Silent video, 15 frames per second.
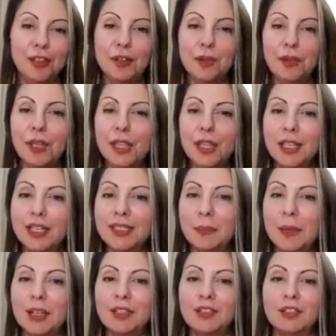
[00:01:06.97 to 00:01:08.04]
Google
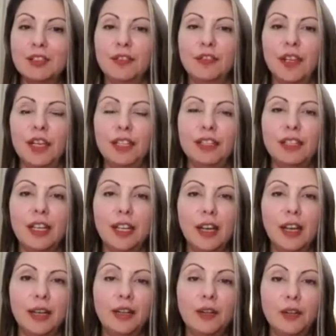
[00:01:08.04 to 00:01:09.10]
expects to find
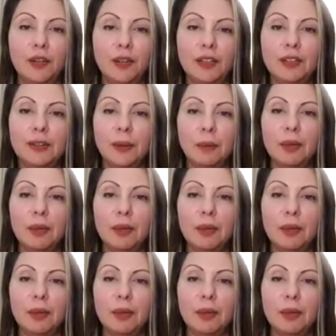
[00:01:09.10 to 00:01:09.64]
a good